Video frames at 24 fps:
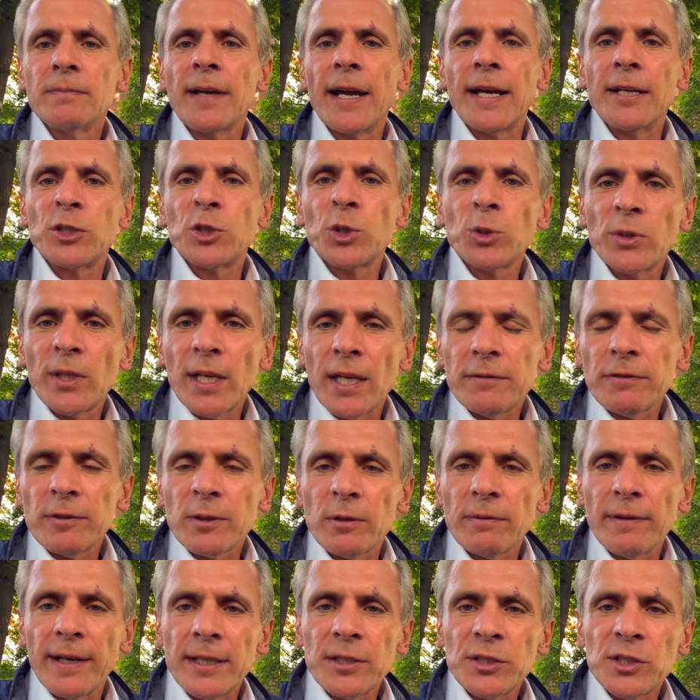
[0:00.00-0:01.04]
And should you have a
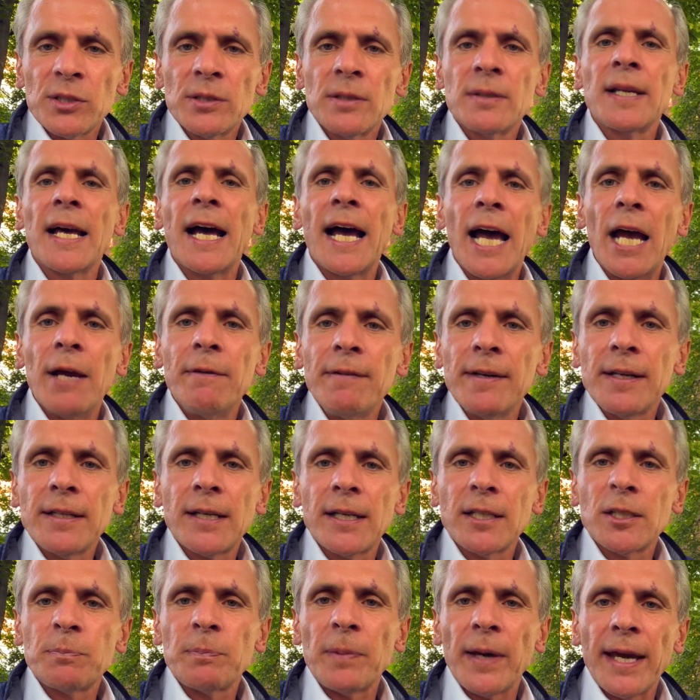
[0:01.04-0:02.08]
question, I will
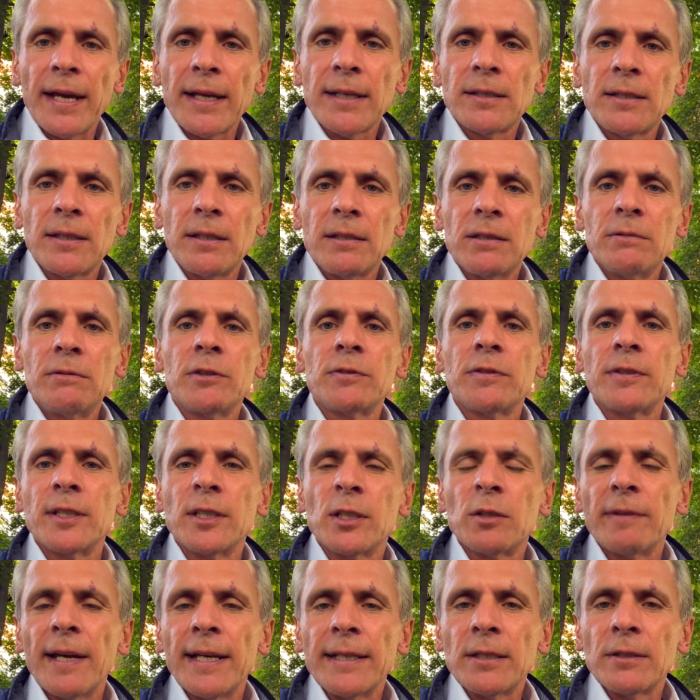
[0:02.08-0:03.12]
get back to you
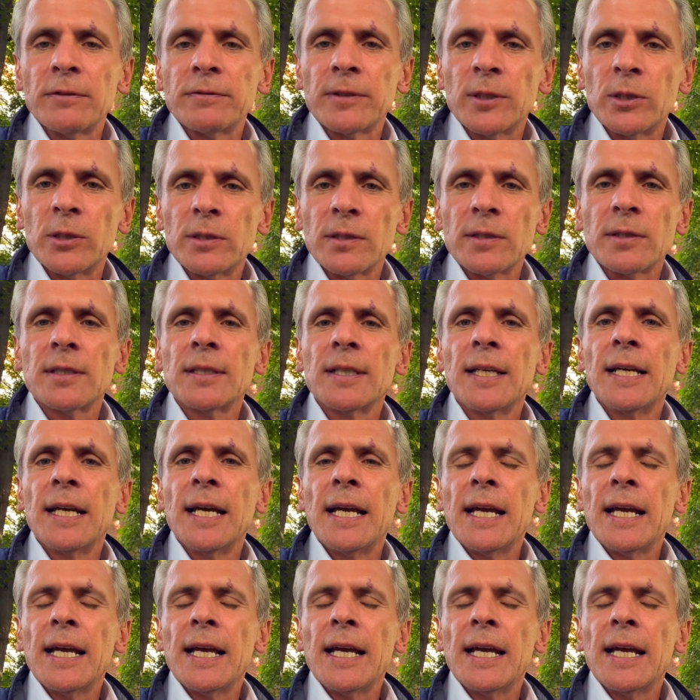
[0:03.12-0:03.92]
within 24 hours.